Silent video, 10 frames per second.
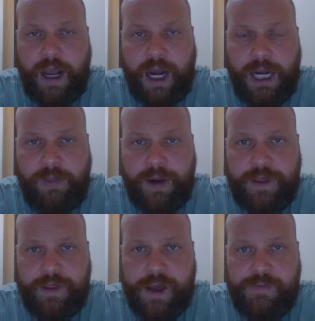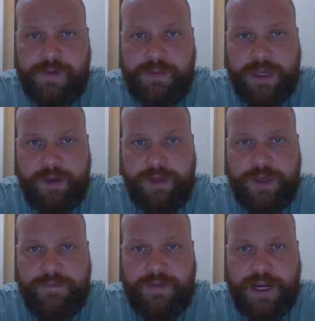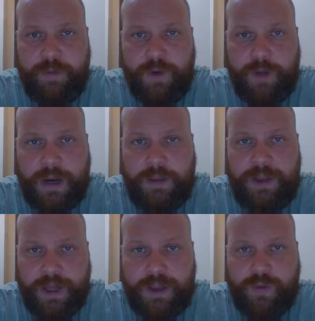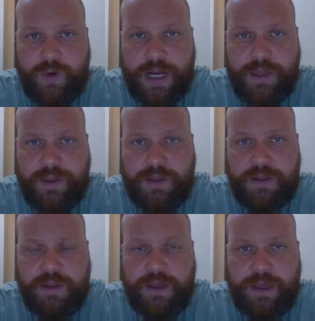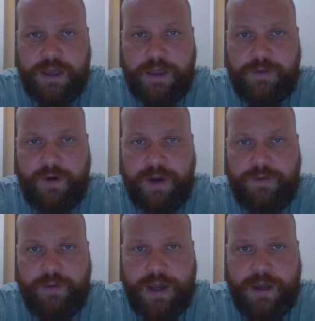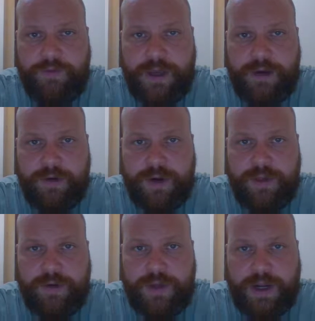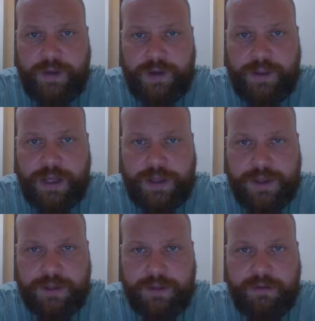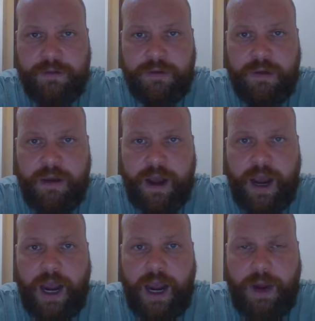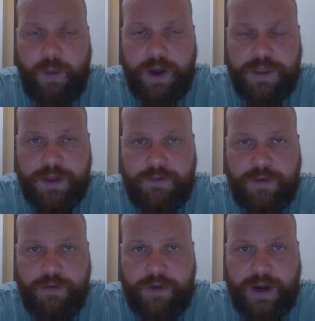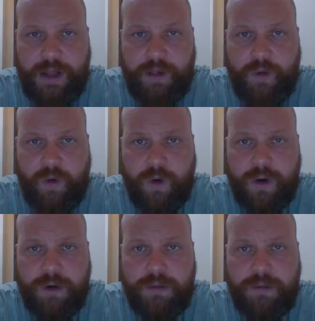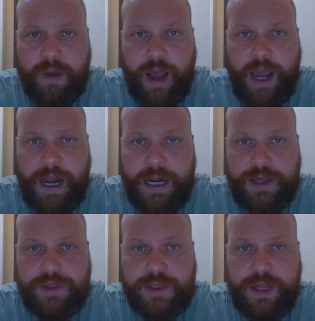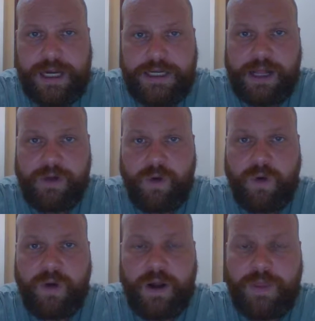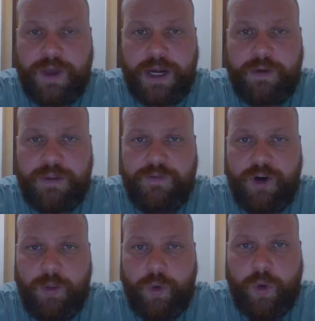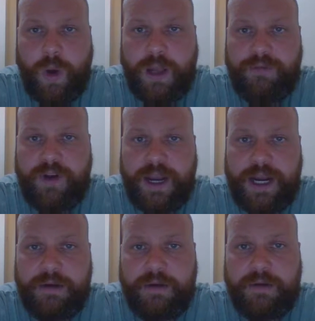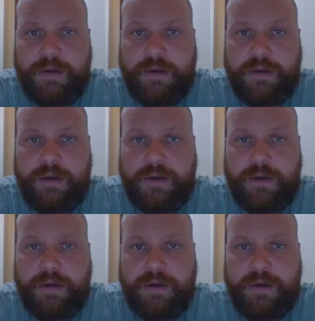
I myself am guilty of that. One of my biggest regrets is voting for Ralph Nader in the 2000 election. I was going to vote for Al Gore. I actually liked Al Gore and thought he was far more qualified.